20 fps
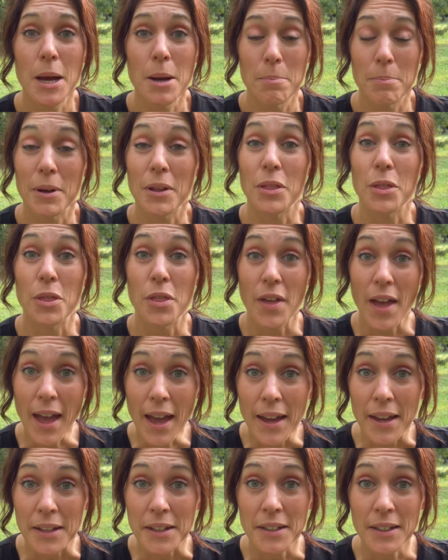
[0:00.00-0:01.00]
But
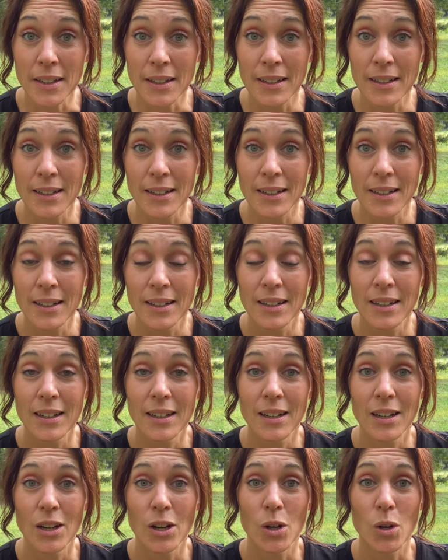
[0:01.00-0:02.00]
then
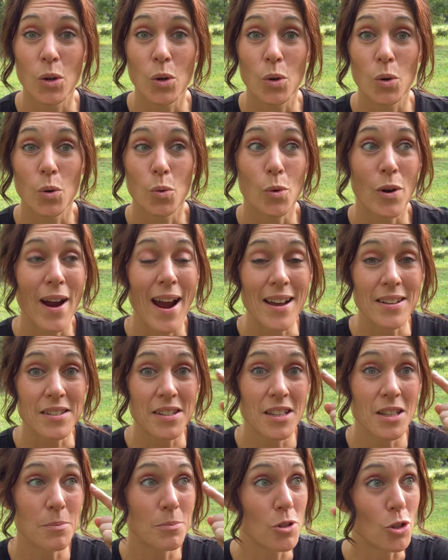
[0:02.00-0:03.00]
we're
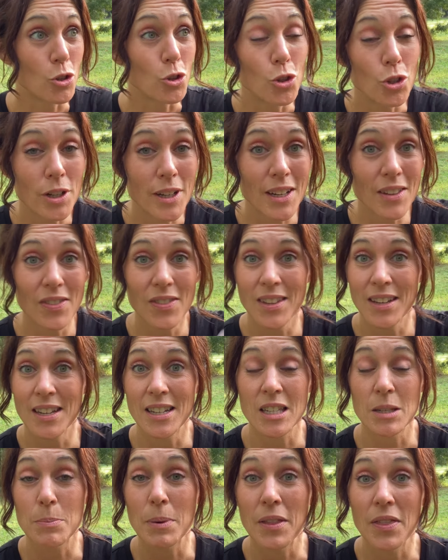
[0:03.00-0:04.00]
asking them to look at
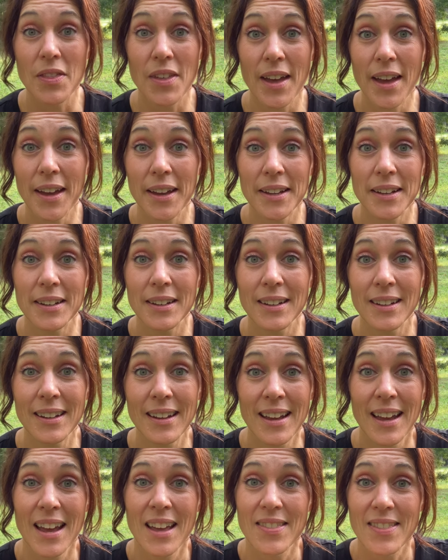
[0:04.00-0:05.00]
things, but then
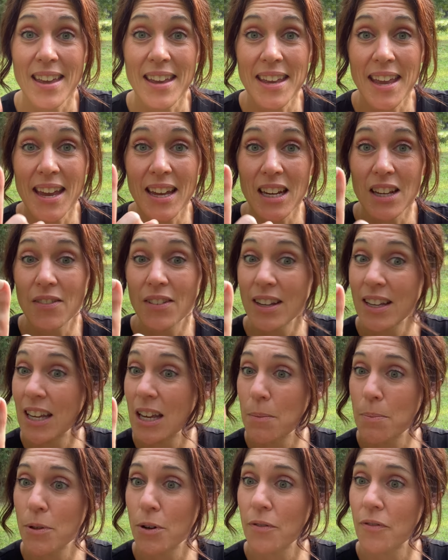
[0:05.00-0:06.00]
they can't even
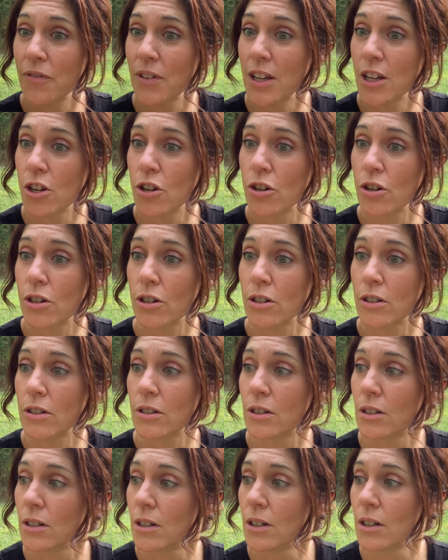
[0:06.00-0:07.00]
keep their finger
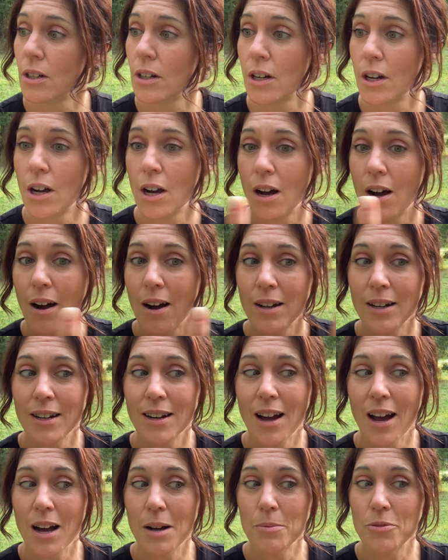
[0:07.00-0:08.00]
on an
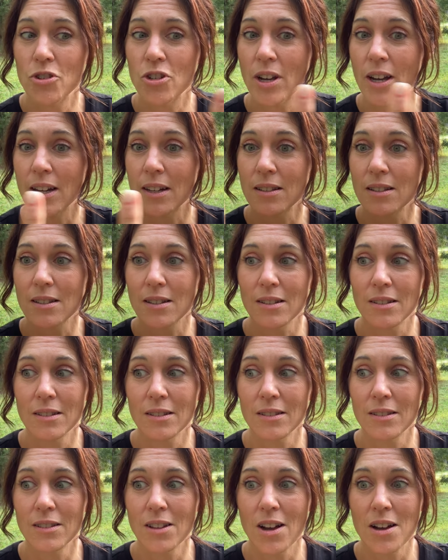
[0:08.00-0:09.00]
object
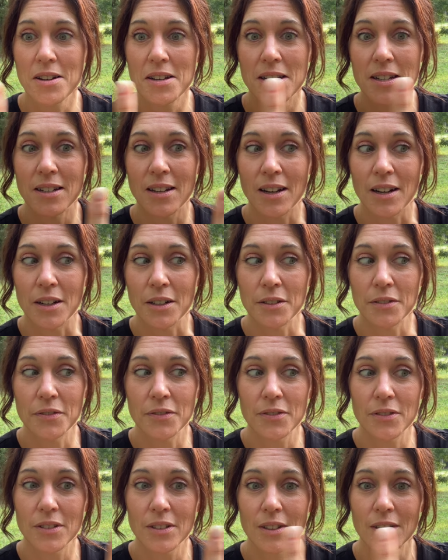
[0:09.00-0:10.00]
long enough
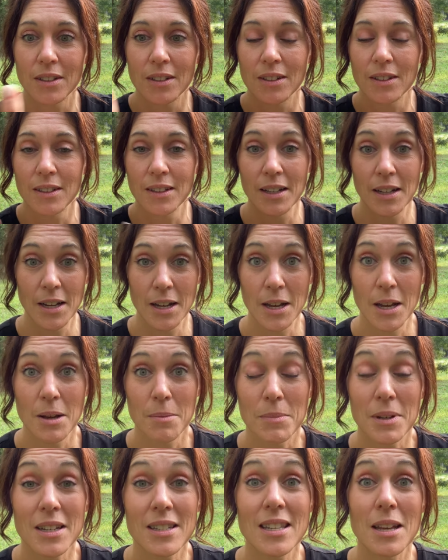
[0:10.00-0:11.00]

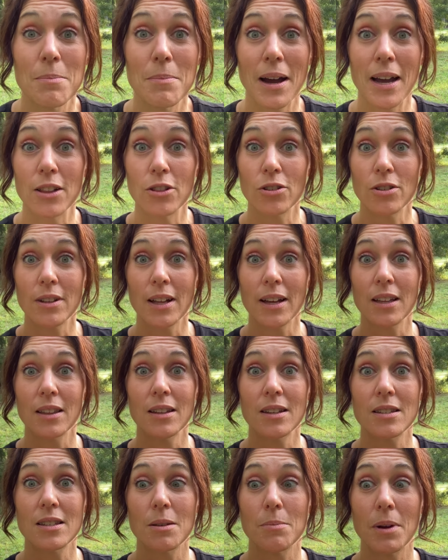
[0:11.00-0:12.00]
because they might look like
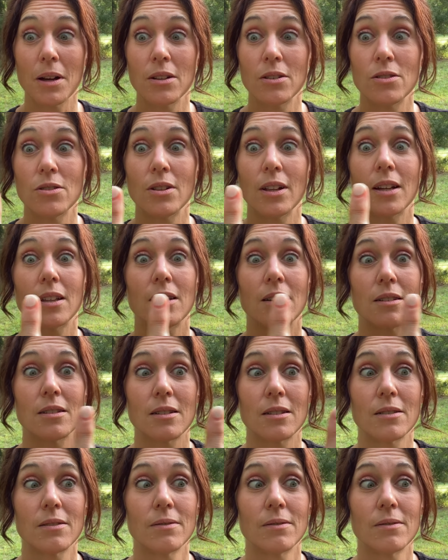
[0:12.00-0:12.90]
this. They might do like this.